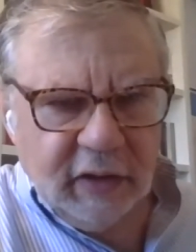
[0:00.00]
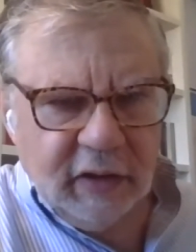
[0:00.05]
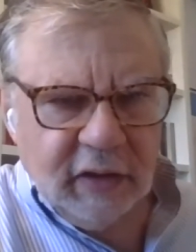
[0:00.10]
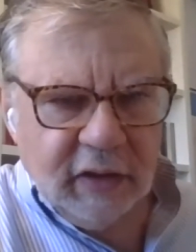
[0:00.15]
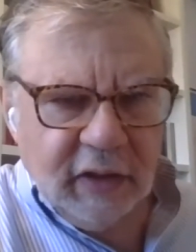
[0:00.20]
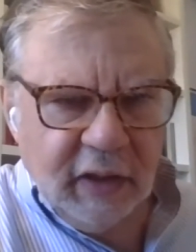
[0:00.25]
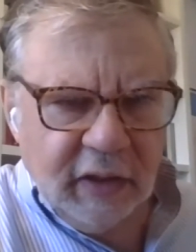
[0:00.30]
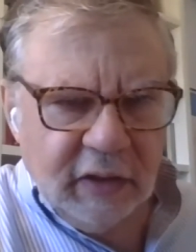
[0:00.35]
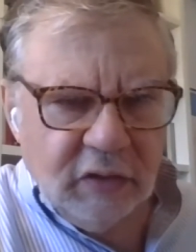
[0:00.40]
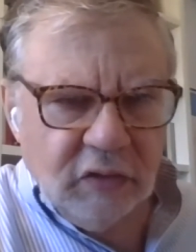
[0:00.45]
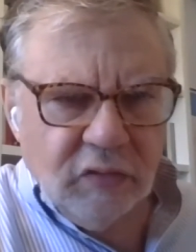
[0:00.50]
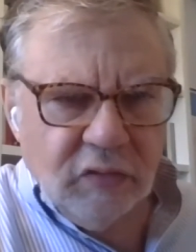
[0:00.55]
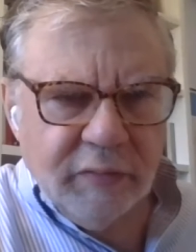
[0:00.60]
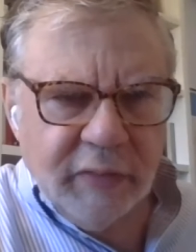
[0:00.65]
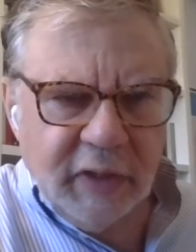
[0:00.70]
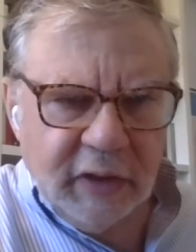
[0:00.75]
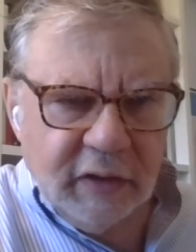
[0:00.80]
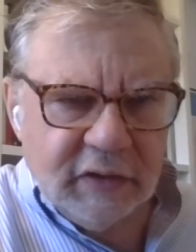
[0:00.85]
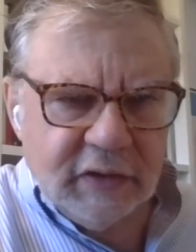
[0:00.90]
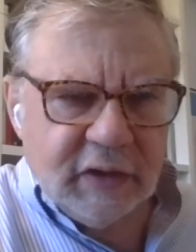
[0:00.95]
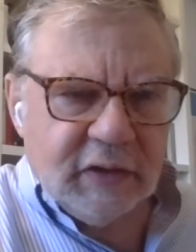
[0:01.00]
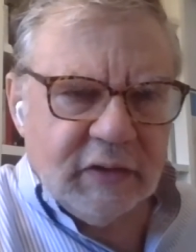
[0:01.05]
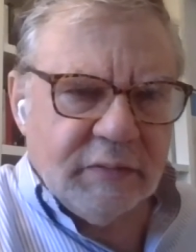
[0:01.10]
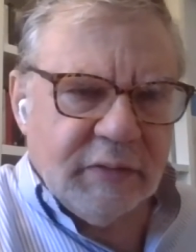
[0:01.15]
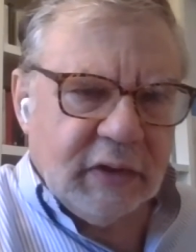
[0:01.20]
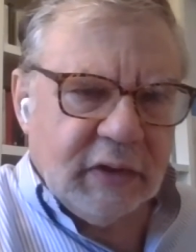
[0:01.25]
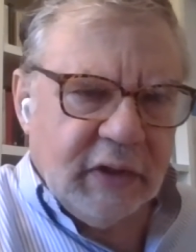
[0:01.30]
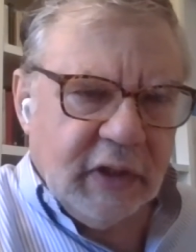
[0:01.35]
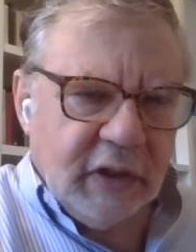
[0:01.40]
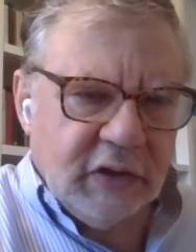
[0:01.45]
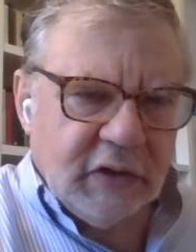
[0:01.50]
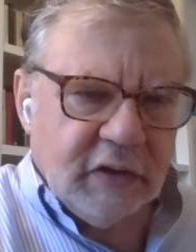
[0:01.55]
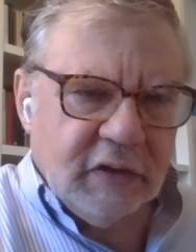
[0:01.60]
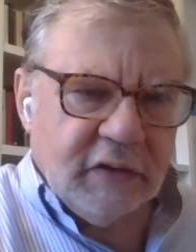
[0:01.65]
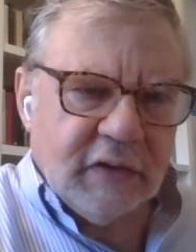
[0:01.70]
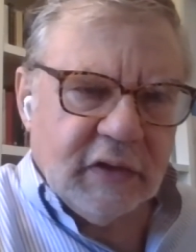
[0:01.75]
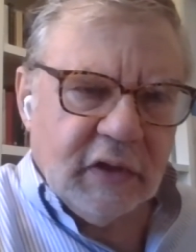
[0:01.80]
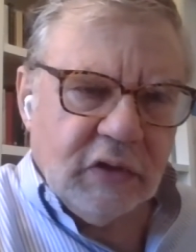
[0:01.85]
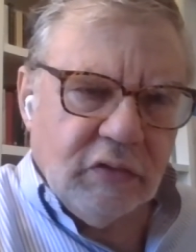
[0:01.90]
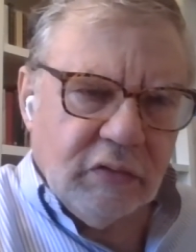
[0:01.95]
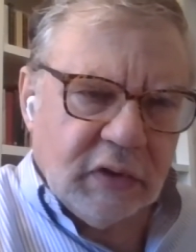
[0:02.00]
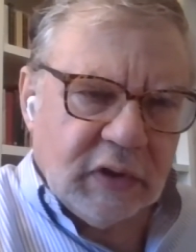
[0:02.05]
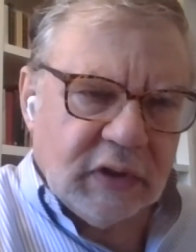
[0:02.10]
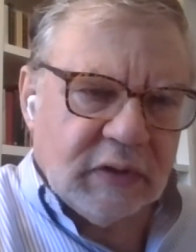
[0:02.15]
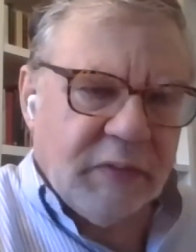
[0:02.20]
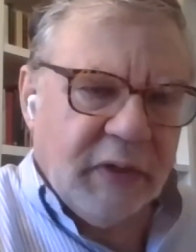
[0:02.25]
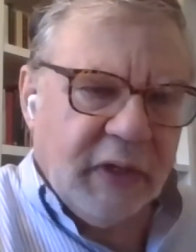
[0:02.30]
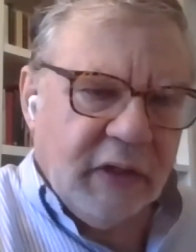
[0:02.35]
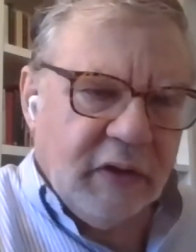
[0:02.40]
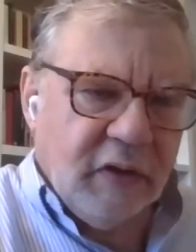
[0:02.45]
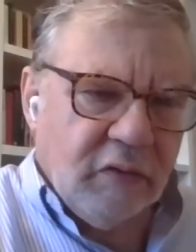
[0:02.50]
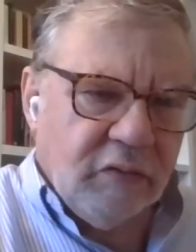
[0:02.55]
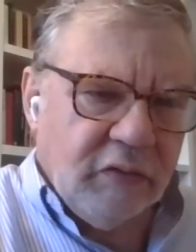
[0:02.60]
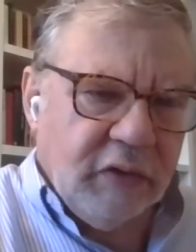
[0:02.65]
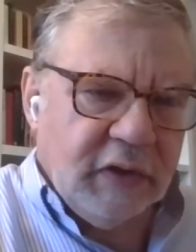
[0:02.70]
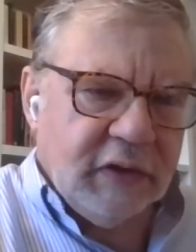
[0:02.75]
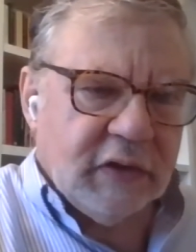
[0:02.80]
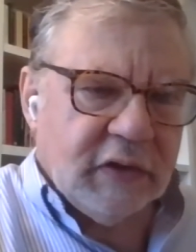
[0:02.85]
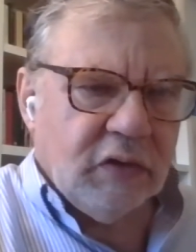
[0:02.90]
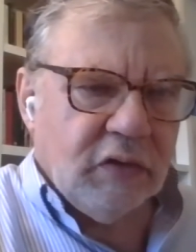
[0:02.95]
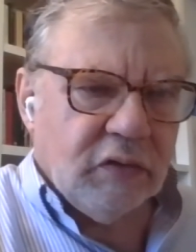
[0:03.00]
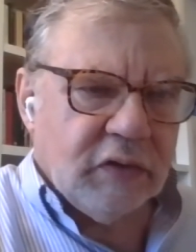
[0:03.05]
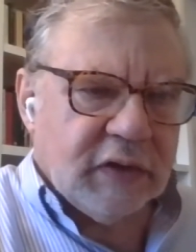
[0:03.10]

And again, you manage expectations and you explain the reason.